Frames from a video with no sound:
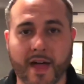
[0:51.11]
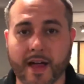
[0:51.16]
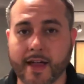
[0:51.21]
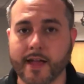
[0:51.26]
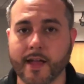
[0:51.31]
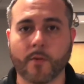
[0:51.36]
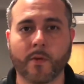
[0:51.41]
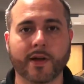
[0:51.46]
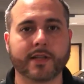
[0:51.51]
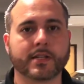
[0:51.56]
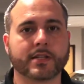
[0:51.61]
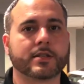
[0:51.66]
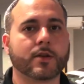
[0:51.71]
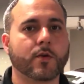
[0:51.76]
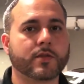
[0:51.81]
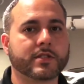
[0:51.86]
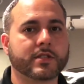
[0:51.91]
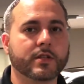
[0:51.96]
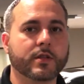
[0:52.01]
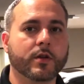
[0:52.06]
I can't wait to
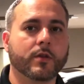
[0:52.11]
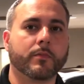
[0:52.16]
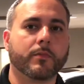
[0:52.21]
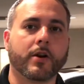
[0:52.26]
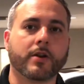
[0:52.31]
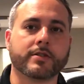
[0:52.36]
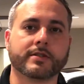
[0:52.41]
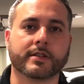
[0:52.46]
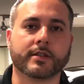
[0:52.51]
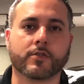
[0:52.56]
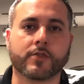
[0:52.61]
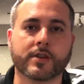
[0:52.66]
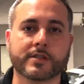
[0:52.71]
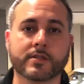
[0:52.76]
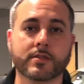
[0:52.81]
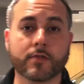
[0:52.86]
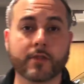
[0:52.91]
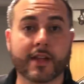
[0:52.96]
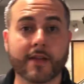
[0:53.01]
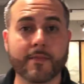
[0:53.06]
show it to you in person,
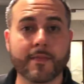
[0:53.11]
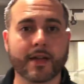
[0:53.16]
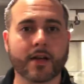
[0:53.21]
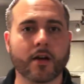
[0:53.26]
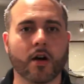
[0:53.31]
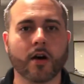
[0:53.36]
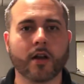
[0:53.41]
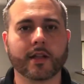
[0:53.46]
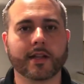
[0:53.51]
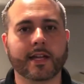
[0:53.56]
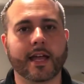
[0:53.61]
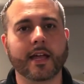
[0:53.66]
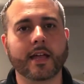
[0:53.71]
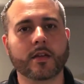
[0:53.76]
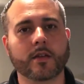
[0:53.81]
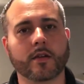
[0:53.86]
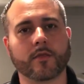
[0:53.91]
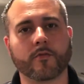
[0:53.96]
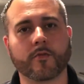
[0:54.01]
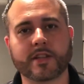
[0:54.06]
Krystal. Give me a call today.
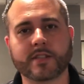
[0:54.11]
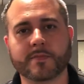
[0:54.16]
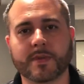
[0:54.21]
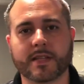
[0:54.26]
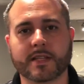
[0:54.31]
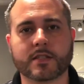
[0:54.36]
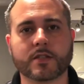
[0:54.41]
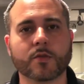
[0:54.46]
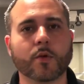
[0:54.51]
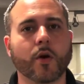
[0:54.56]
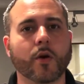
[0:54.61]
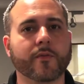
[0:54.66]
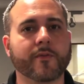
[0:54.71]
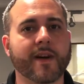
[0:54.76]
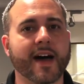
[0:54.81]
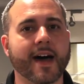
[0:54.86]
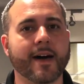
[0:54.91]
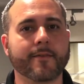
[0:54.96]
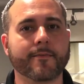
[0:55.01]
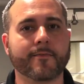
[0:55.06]
You can reach me at
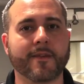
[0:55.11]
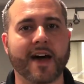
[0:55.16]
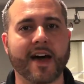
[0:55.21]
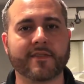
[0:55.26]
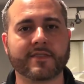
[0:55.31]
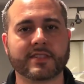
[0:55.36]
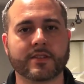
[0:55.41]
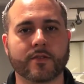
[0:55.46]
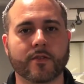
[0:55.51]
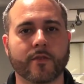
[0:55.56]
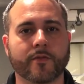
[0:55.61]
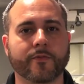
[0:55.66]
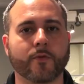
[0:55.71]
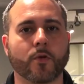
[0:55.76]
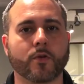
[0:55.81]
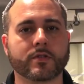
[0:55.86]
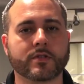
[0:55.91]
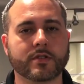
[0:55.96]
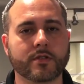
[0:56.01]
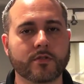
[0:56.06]

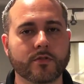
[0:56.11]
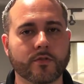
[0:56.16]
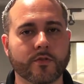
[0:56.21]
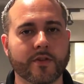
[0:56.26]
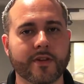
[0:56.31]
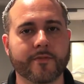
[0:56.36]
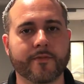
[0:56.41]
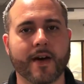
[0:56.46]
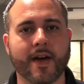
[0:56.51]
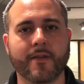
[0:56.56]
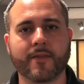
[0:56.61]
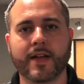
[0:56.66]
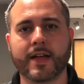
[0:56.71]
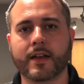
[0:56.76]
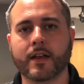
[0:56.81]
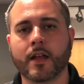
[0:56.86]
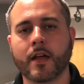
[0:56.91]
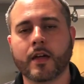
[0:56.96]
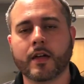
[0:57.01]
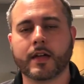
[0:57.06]

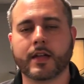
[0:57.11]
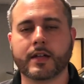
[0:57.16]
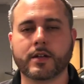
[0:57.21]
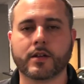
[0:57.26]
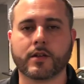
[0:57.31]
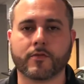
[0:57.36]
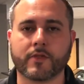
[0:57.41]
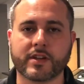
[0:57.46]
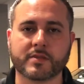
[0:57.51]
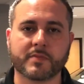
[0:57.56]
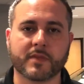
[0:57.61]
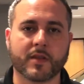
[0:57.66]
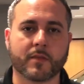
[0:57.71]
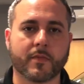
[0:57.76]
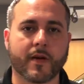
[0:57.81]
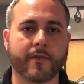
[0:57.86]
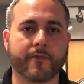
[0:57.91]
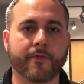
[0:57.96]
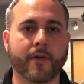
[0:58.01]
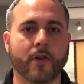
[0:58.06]
205-504-2358, and you can reach me there
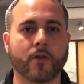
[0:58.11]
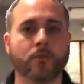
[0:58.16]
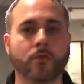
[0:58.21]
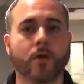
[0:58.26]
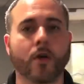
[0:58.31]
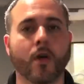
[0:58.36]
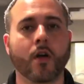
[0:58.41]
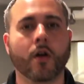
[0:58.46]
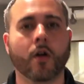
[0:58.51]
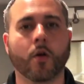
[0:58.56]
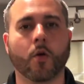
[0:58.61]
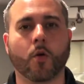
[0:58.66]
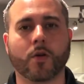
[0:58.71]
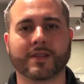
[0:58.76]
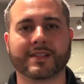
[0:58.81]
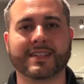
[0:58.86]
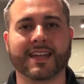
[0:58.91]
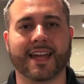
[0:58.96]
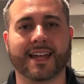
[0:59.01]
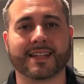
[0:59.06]
by phone,
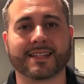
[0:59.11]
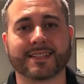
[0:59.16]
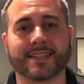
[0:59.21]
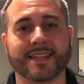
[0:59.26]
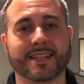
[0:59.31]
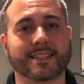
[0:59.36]
or text.